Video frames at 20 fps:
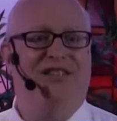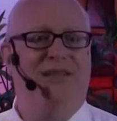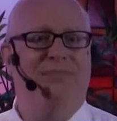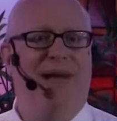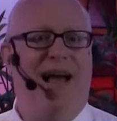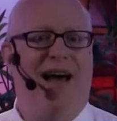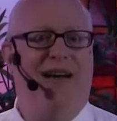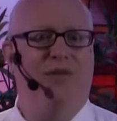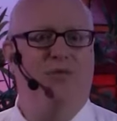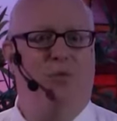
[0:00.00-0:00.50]

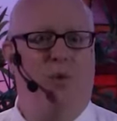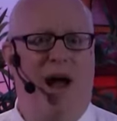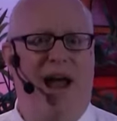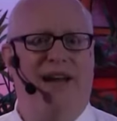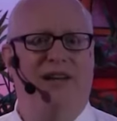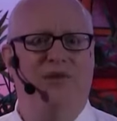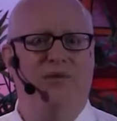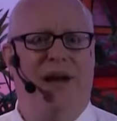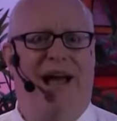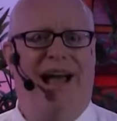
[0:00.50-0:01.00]
about it, why
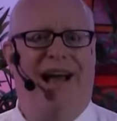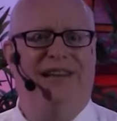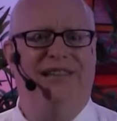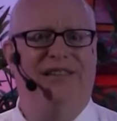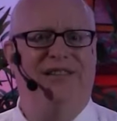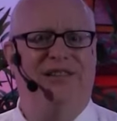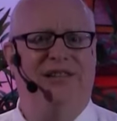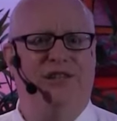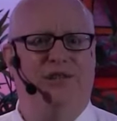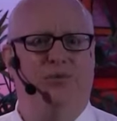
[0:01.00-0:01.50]
do you act
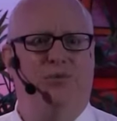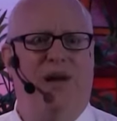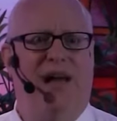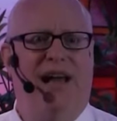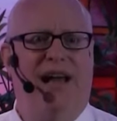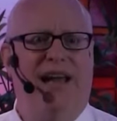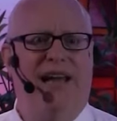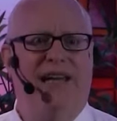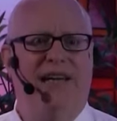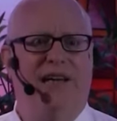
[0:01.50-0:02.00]
in this
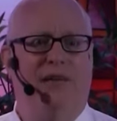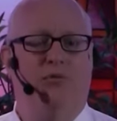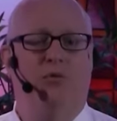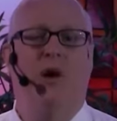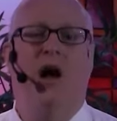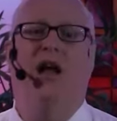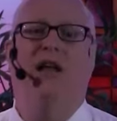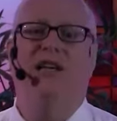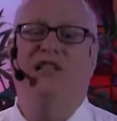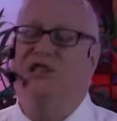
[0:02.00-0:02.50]
way? You know,
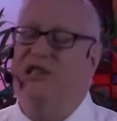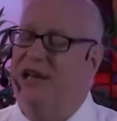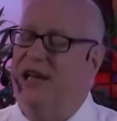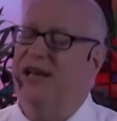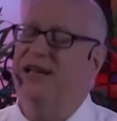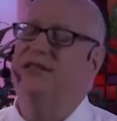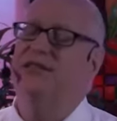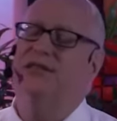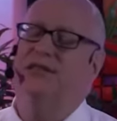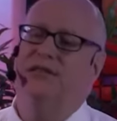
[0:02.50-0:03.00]
well, he
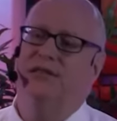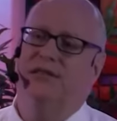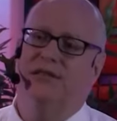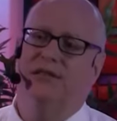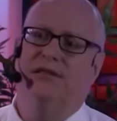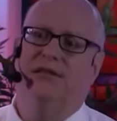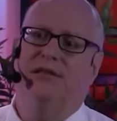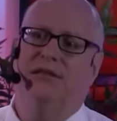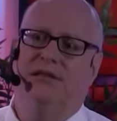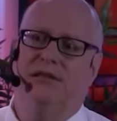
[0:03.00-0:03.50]

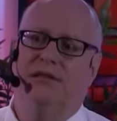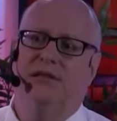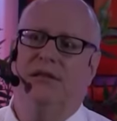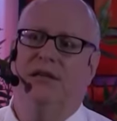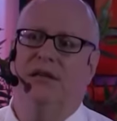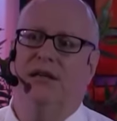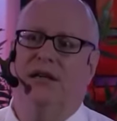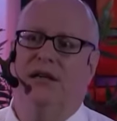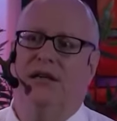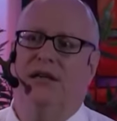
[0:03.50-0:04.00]
says,
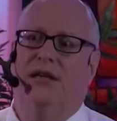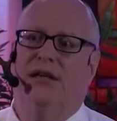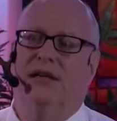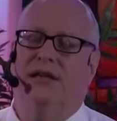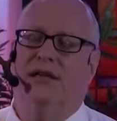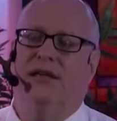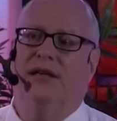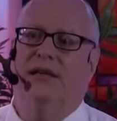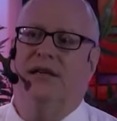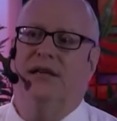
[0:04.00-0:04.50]

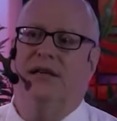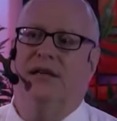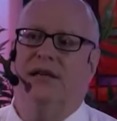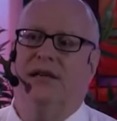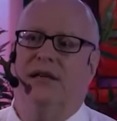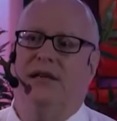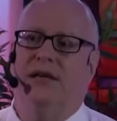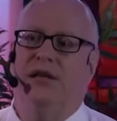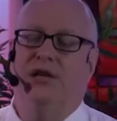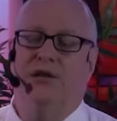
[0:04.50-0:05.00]

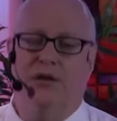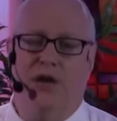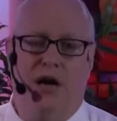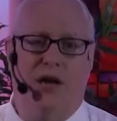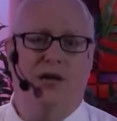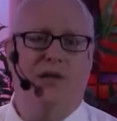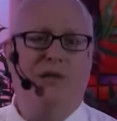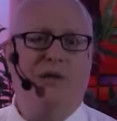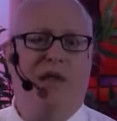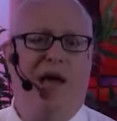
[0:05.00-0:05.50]
you
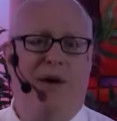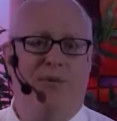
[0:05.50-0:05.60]
know that